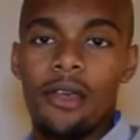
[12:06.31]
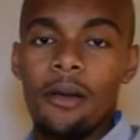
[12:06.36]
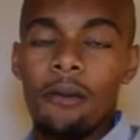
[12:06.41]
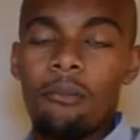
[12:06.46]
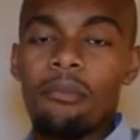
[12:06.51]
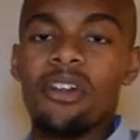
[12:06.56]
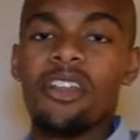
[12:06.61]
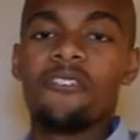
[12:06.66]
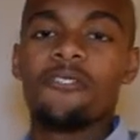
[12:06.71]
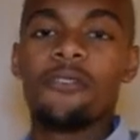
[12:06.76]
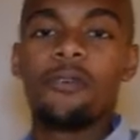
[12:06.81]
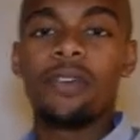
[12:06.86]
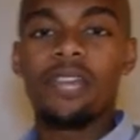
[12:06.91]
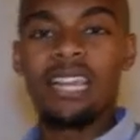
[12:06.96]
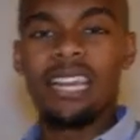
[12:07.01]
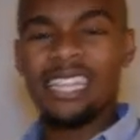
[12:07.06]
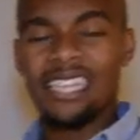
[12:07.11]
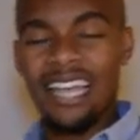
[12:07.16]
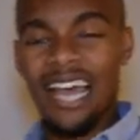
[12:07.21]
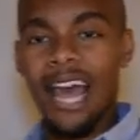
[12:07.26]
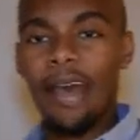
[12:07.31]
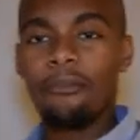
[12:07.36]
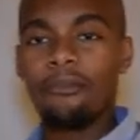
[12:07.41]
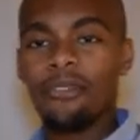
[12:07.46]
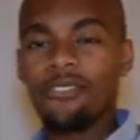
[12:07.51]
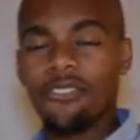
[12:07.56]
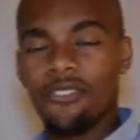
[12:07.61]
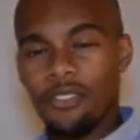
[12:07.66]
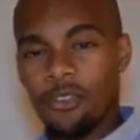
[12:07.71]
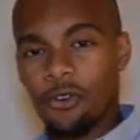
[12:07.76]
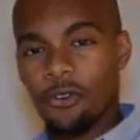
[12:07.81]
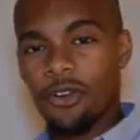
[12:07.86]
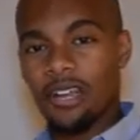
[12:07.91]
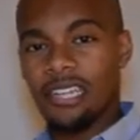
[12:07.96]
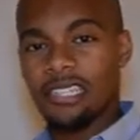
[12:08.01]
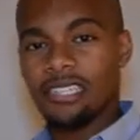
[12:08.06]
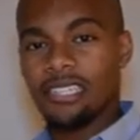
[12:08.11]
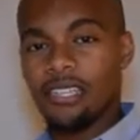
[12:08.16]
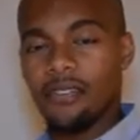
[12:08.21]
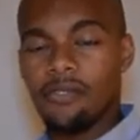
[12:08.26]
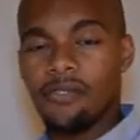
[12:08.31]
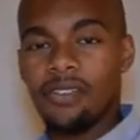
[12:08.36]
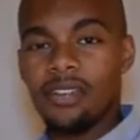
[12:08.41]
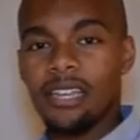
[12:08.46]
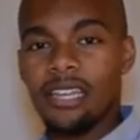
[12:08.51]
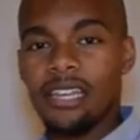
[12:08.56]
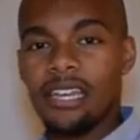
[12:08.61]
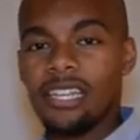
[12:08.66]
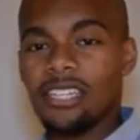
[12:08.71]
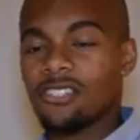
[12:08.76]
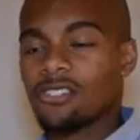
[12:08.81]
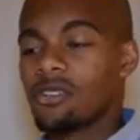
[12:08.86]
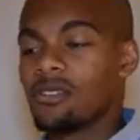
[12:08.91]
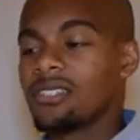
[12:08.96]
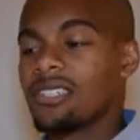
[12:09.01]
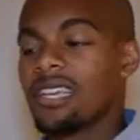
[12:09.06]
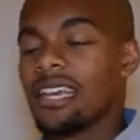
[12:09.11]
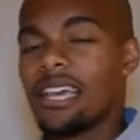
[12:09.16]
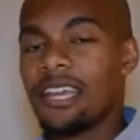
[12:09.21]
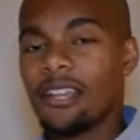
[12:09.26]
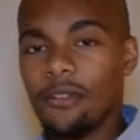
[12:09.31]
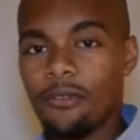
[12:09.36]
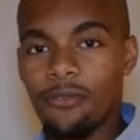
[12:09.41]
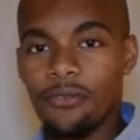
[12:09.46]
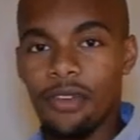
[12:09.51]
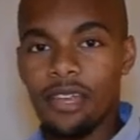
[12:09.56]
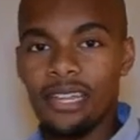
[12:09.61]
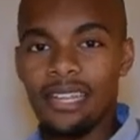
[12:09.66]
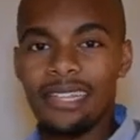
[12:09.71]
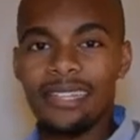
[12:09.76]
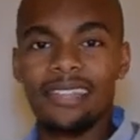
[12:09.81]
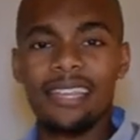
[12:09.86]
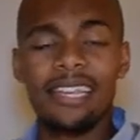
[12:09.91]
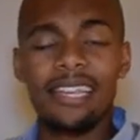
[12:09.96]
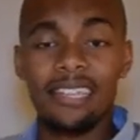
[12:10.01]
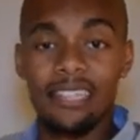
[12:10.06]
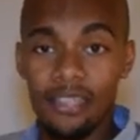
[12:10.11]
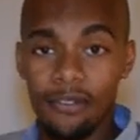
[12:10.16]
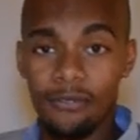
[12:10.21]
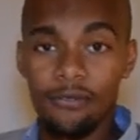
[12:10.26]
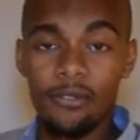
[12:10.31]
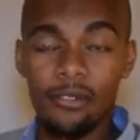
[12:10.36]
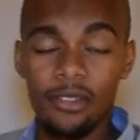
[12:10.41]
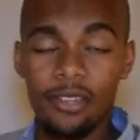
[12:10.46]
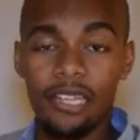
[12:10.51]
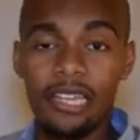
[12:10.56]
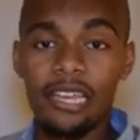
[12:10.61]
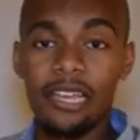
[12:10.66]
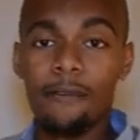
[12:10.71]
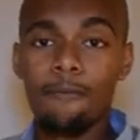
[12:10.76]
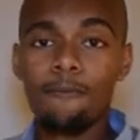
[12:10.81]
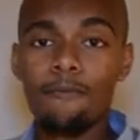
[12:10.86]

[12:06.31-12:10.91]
But if you can tap into the creativity and start to innovate and think differently,